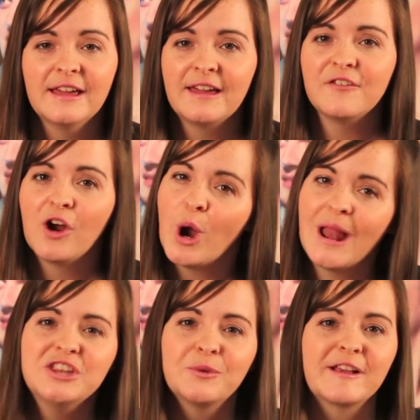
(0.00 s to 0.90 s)
give our
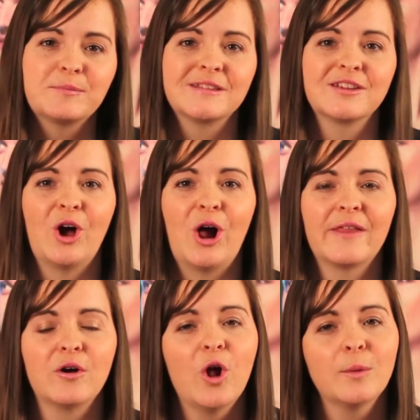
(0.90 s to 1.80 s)
Orlando experts a call.
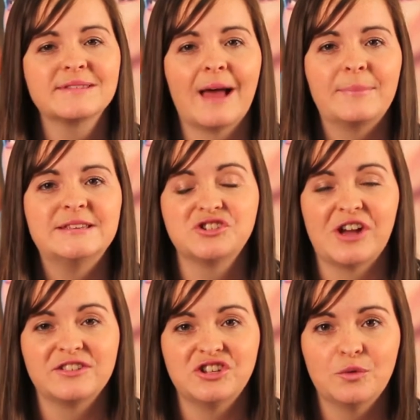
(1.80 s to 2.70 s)
They're always happy to
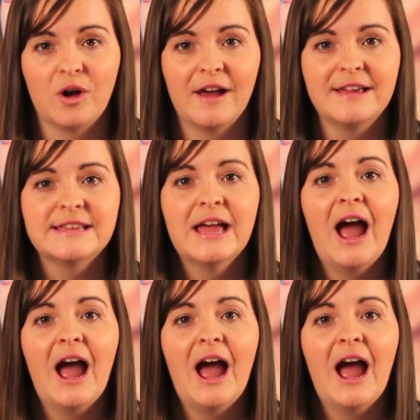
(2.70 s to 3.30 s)
chat to you guys.